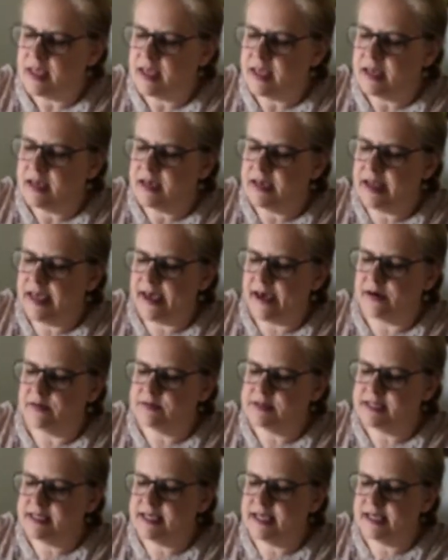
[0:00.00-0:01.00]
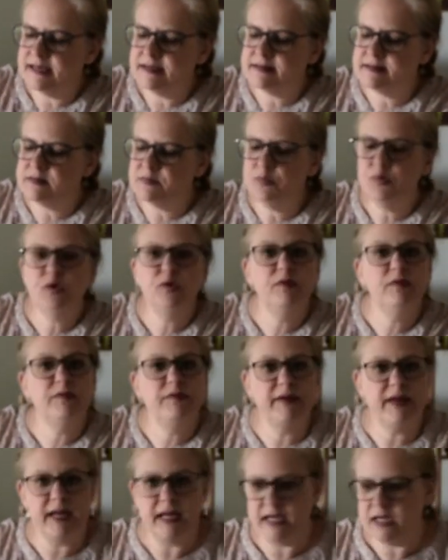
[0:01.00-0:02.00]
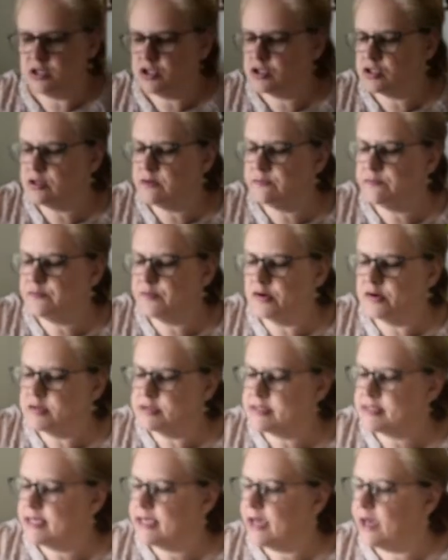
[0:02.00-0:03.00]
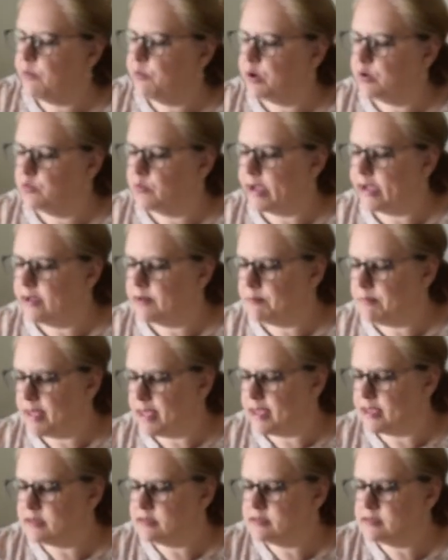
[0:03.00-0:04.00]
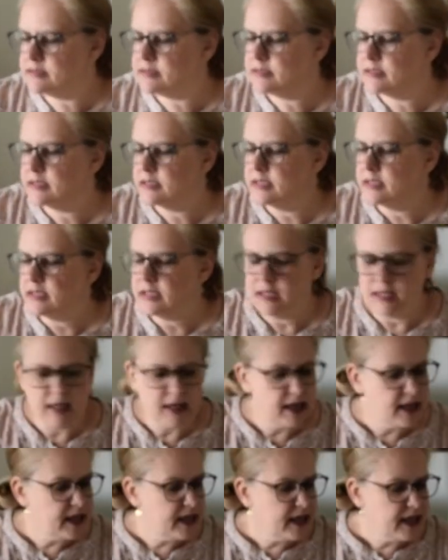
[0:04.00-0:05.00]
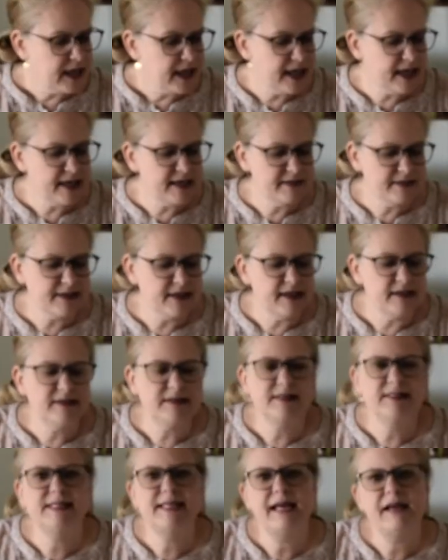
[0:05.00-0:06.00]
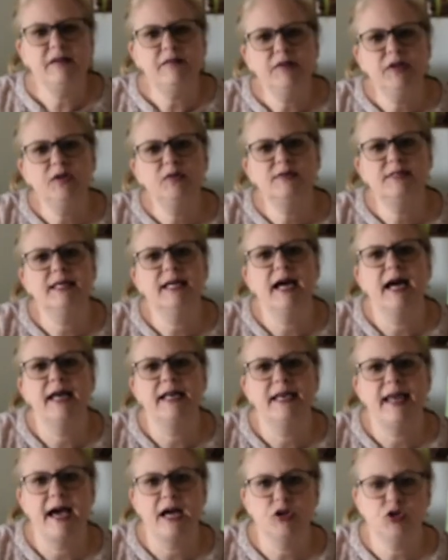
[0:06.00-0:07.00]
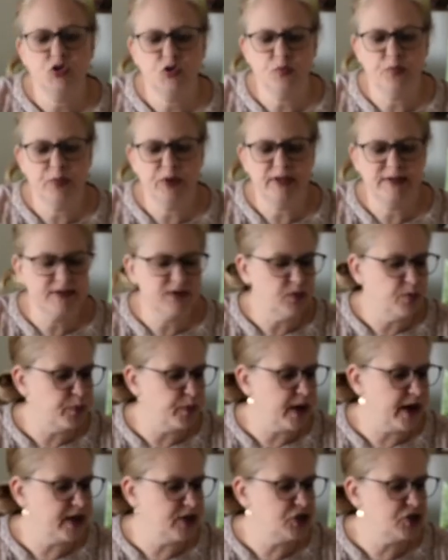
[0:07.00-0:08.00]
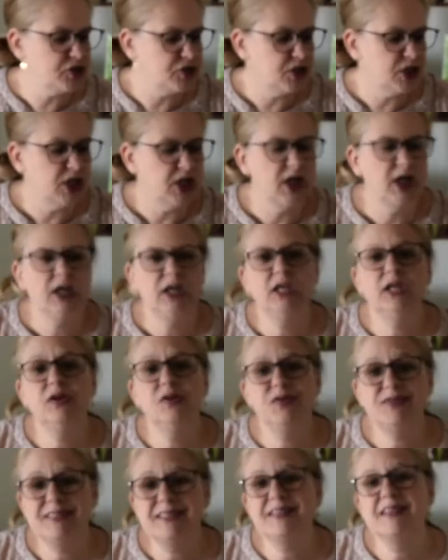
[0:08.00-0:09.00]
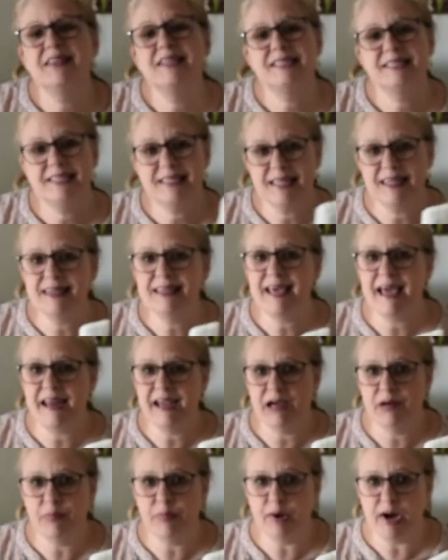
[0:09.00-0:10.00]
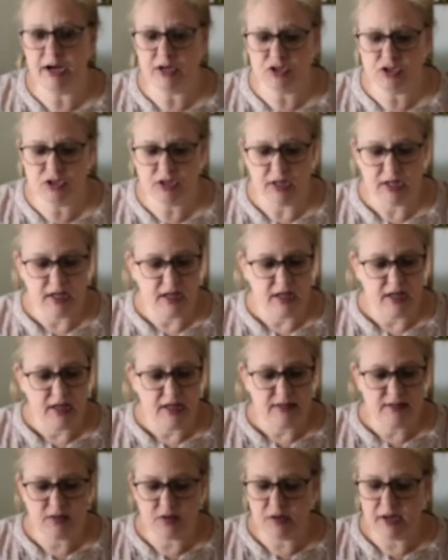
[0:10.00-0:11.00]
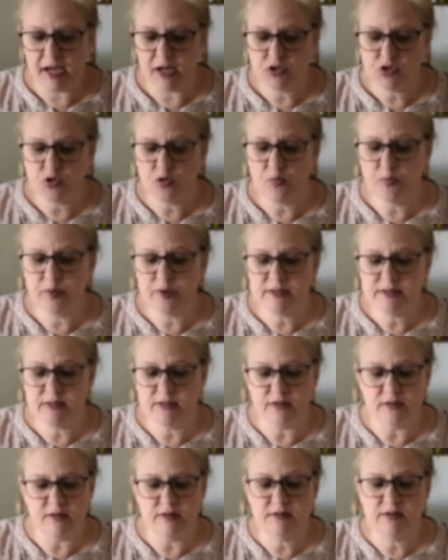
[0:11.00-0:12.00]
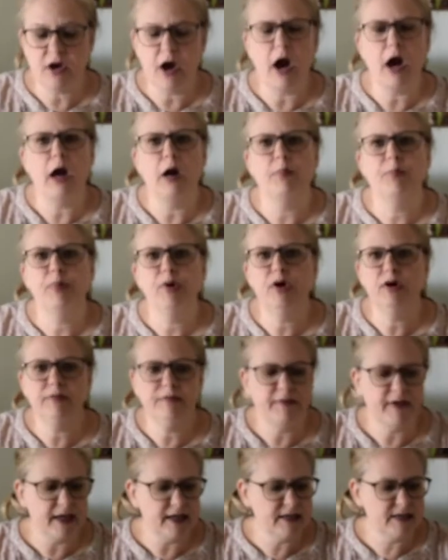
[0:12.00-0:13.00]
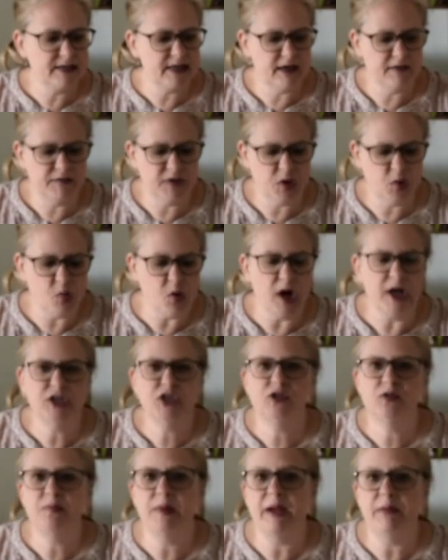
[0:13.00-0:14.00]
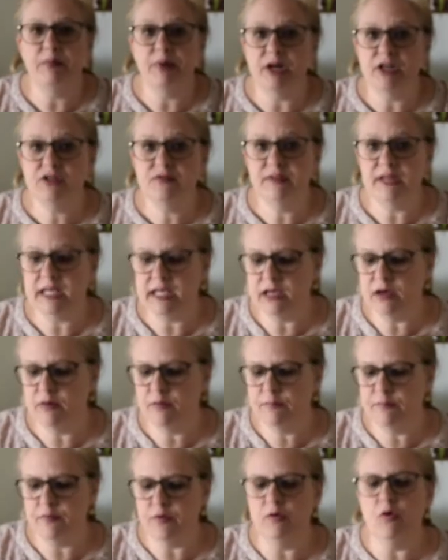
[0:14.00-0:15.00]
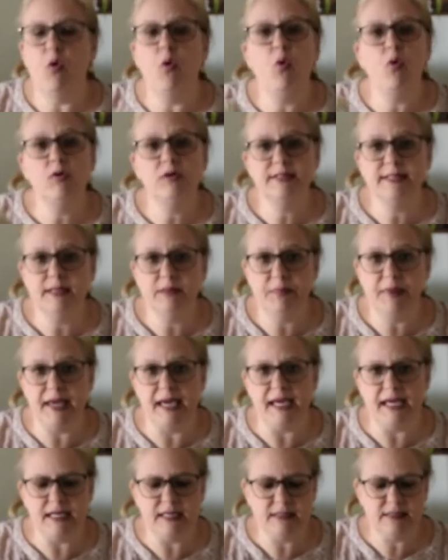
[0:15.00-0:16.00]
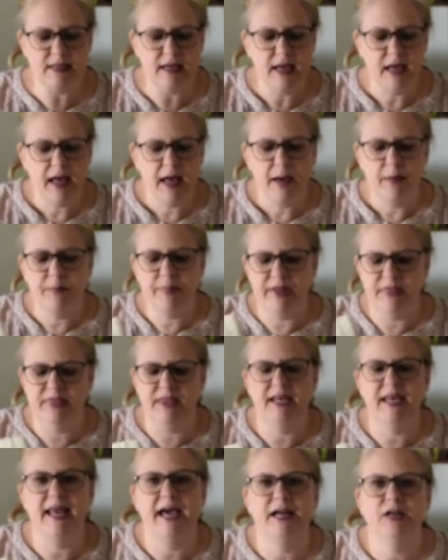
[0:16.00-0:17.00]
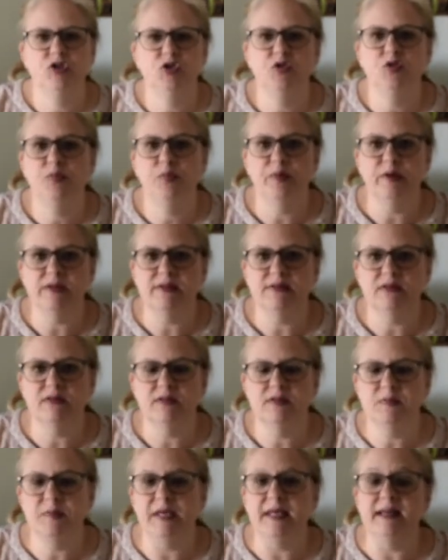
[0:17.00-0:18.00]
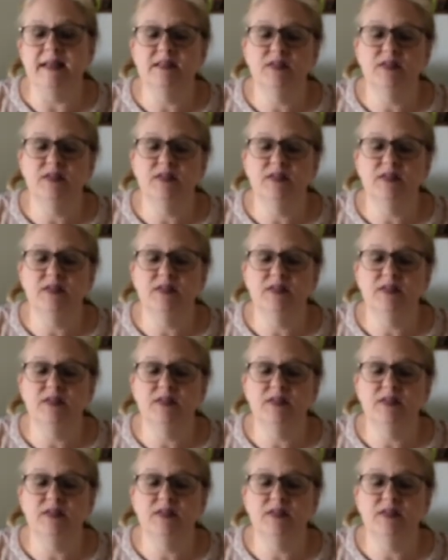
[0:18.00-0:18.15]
Now, to get a smooth finish, the first thing I would recommend is, instead of using a natural bristle brush, use the synthetic brush. So natural bristles are perfect if you watched my brush video for holding paint, but the natural bristles, because